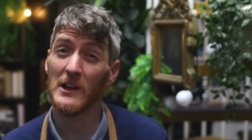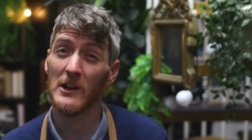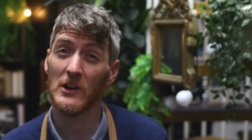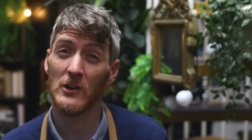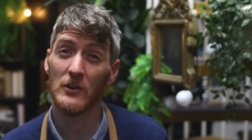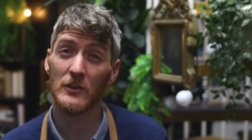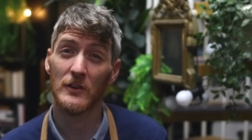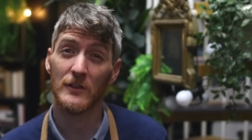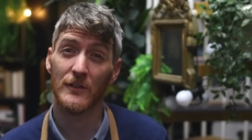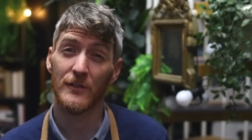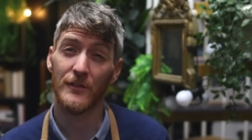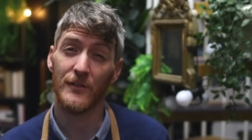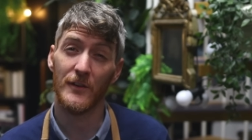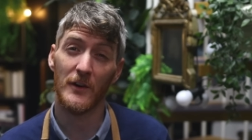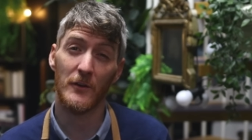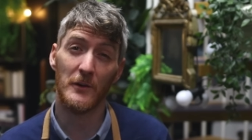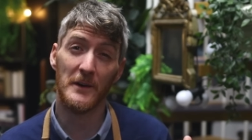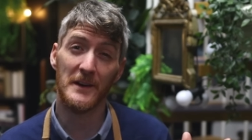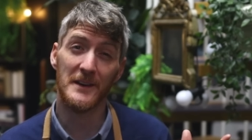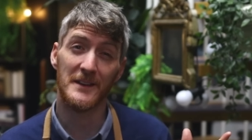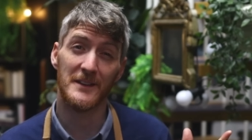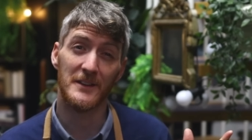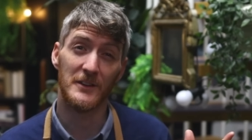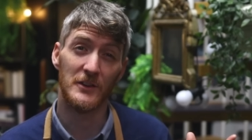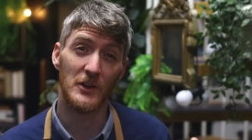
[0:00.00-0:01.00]
looks
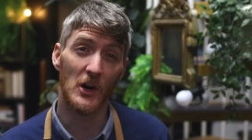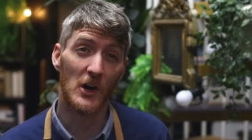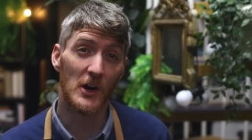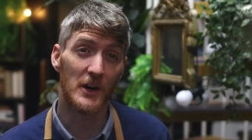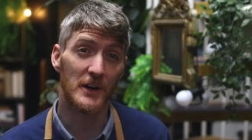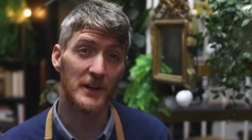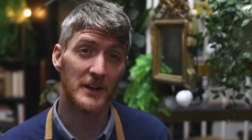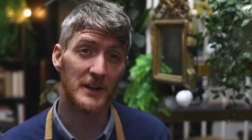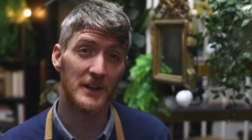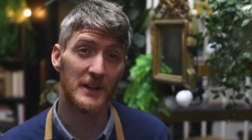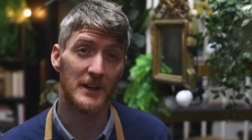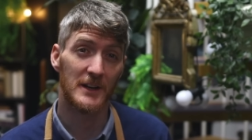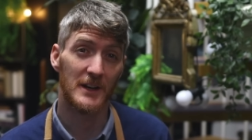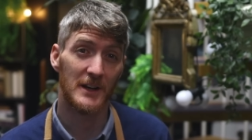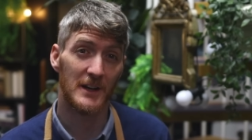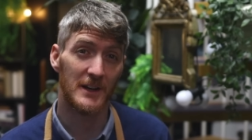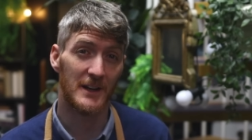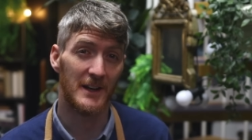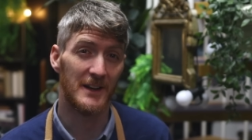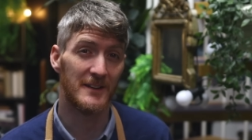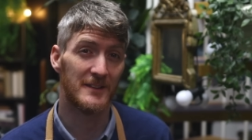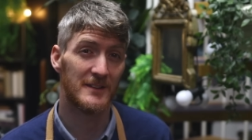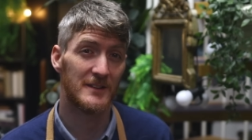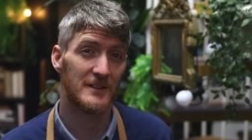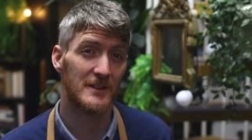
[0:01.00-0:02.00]
very dark
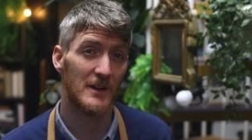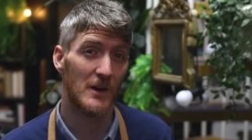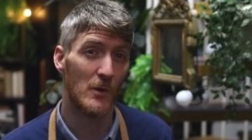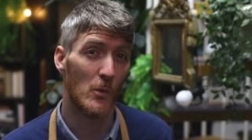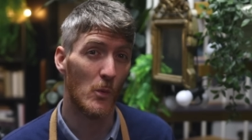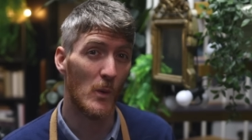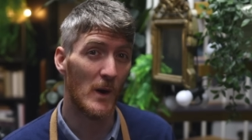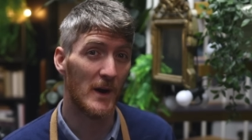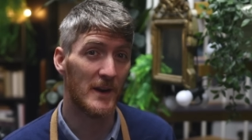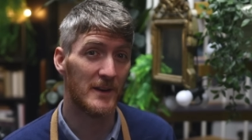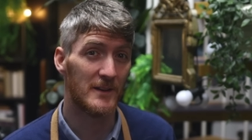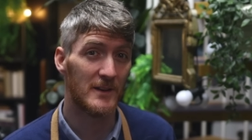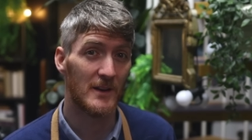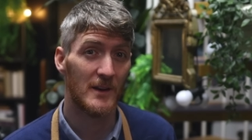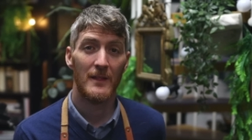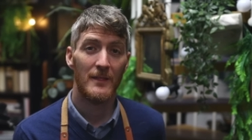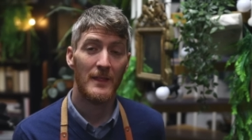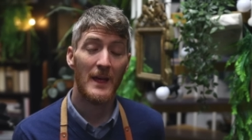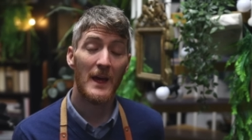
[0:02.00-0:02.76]
against a white.